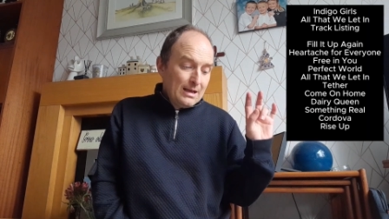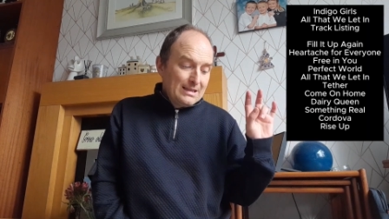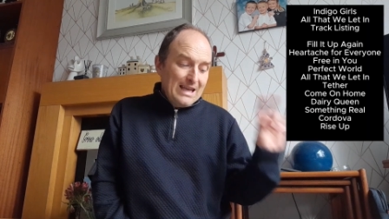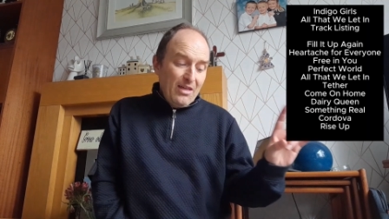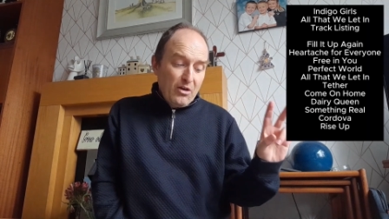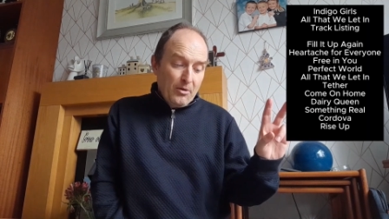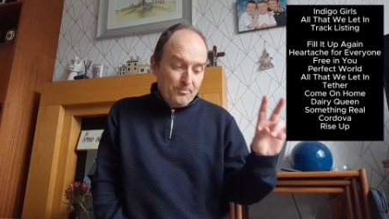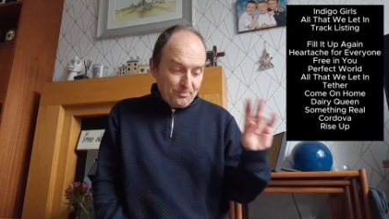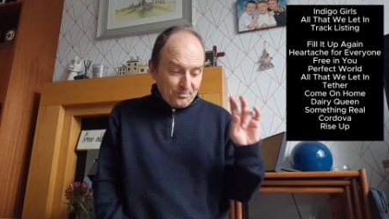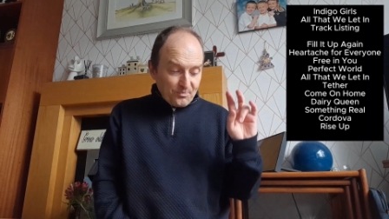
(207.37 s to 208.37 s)
Tether,
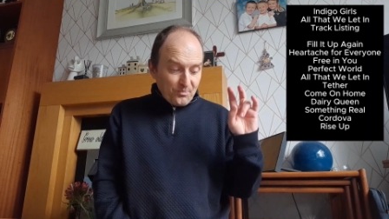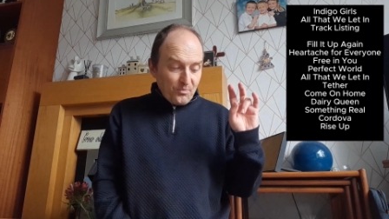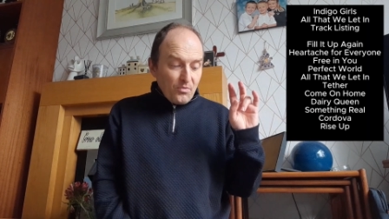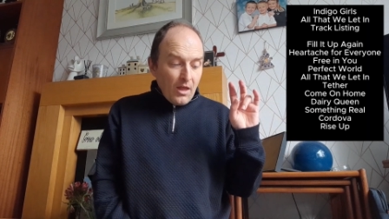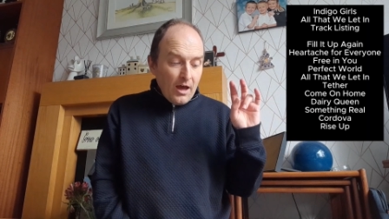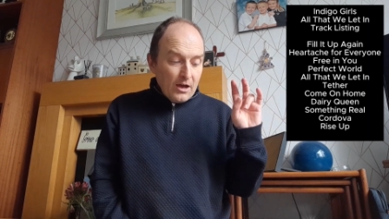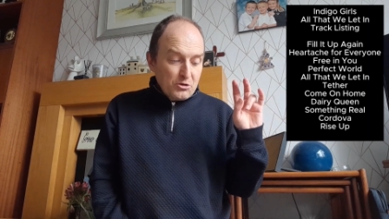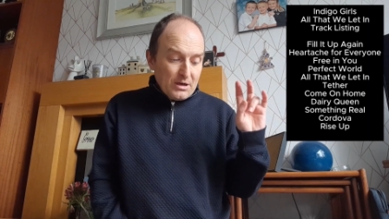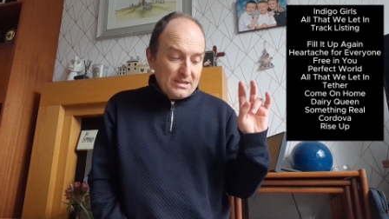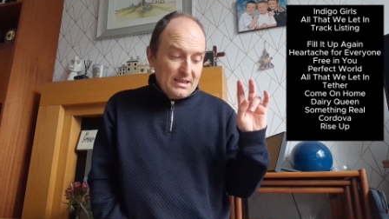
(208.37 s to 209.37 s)
uh,
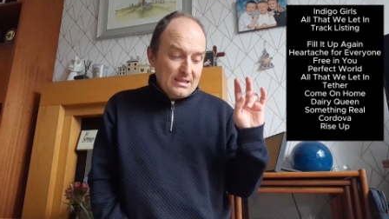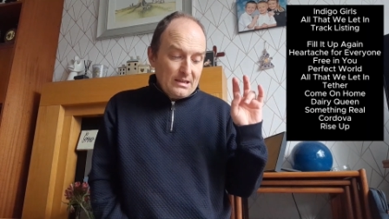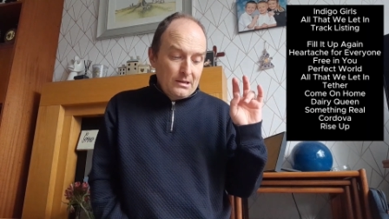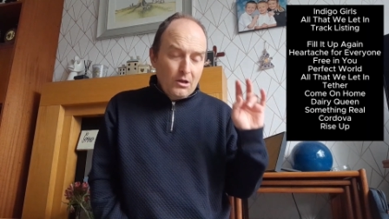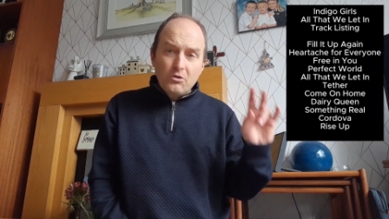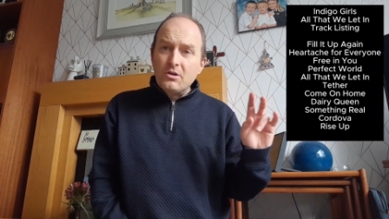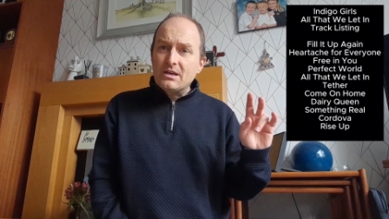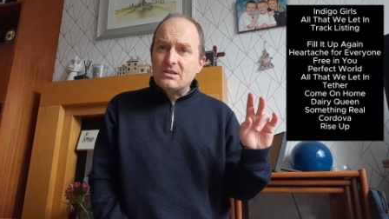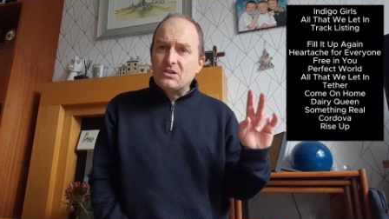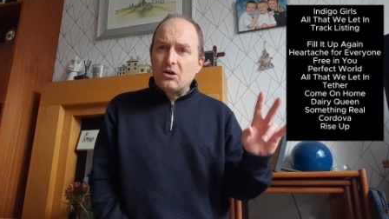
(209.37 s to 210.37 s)
track six,
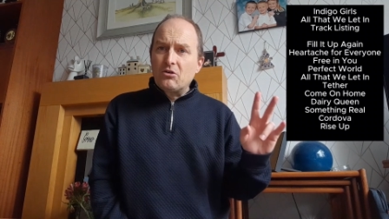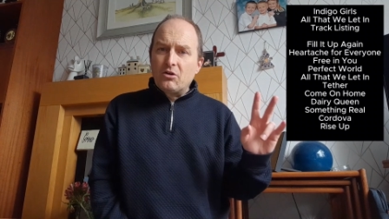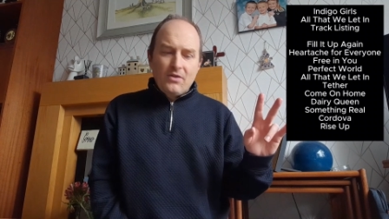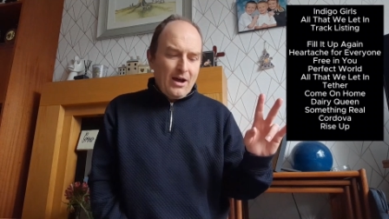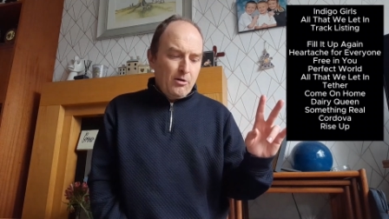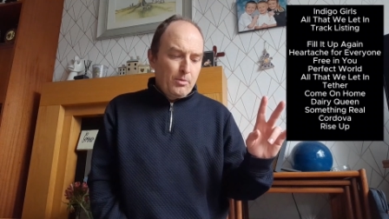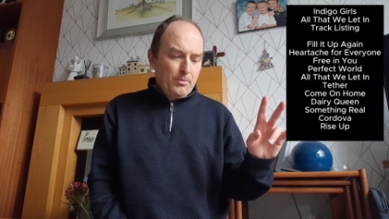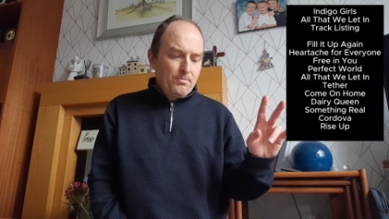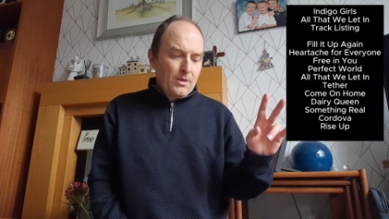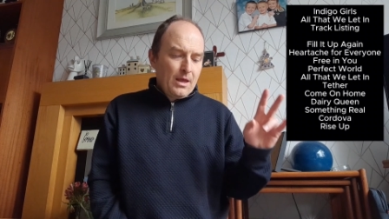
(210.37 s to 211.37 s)
longest song on the
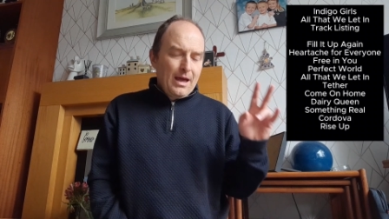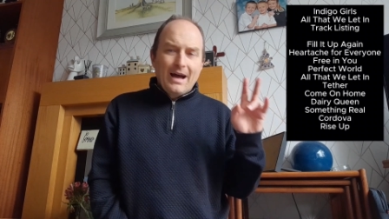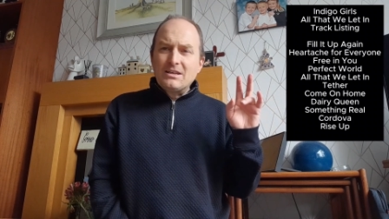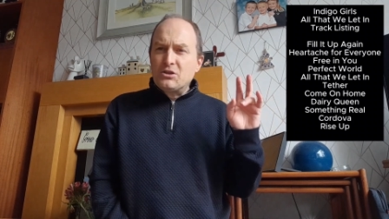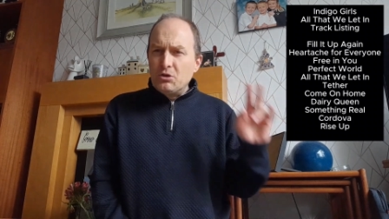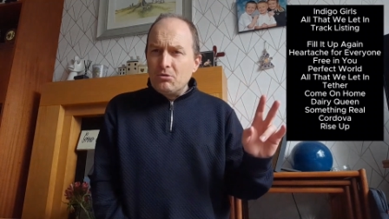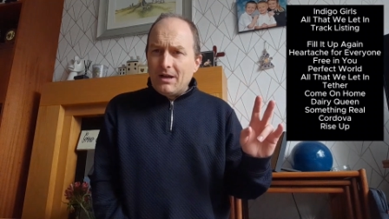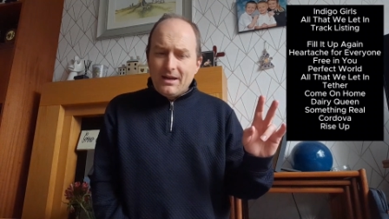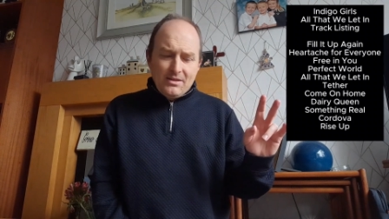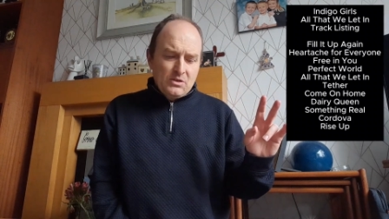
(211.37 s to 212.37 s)
album. I do
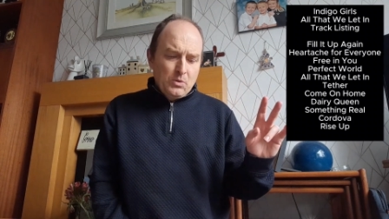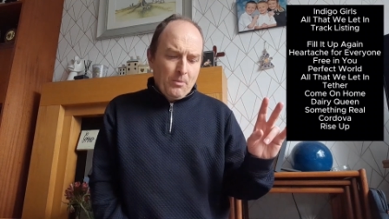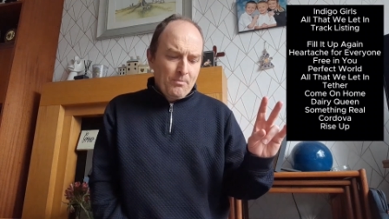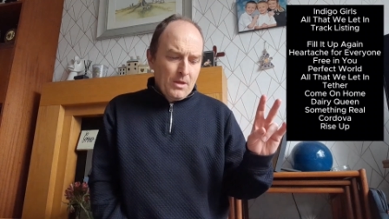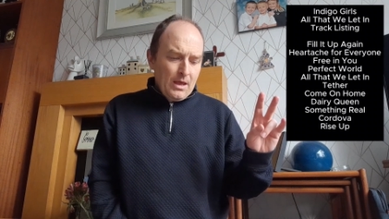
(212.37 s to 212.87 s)
like this one.